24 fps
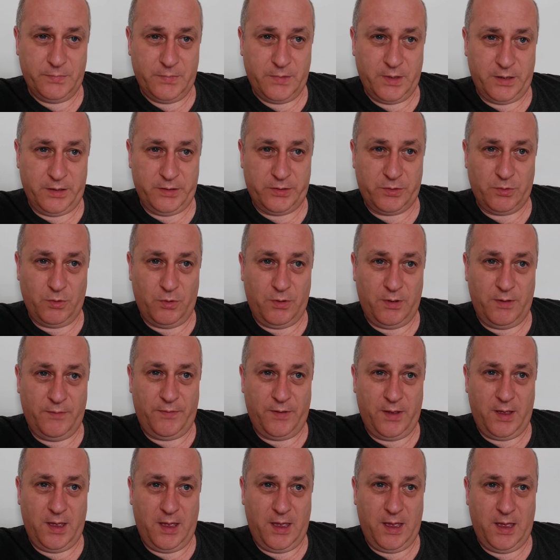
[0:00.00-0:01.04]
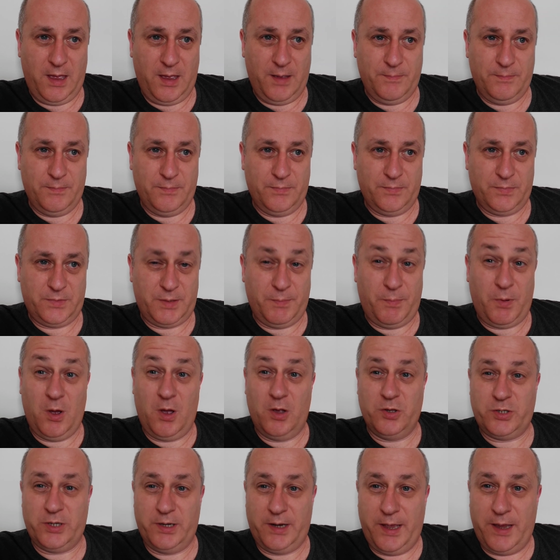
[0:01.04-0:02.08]
the sort of um,
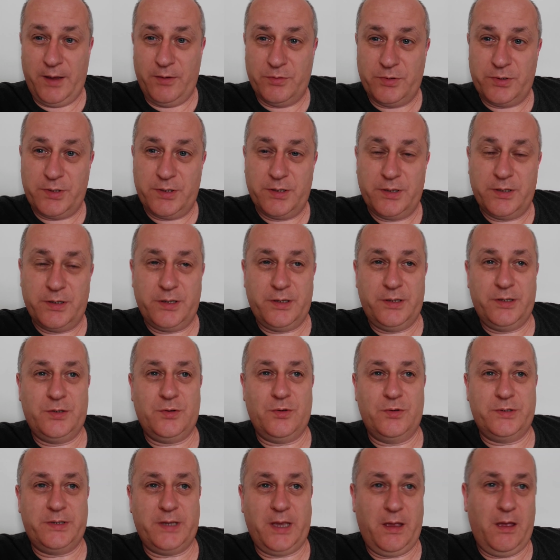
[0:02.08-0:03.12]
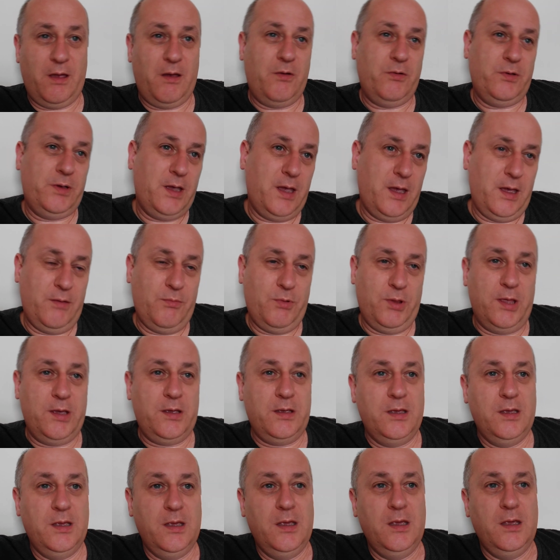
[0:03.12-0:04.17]
departure lounge and sort of say oh yeah but they,
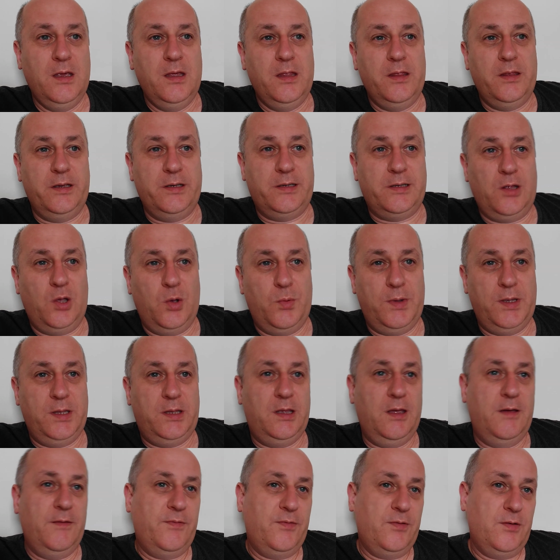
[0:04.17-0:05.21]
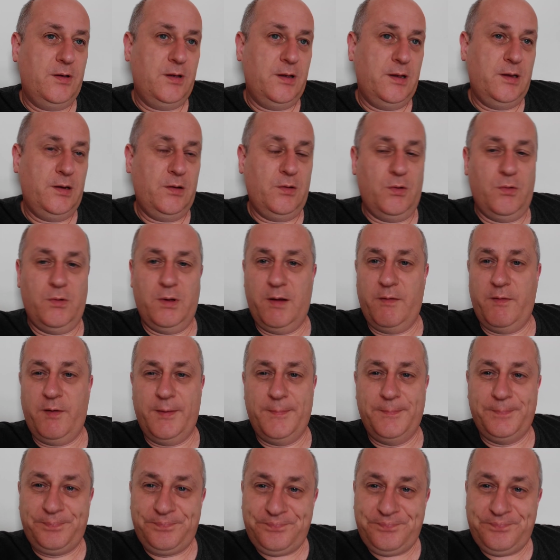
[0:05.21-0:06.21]
this is a little bit different or whatever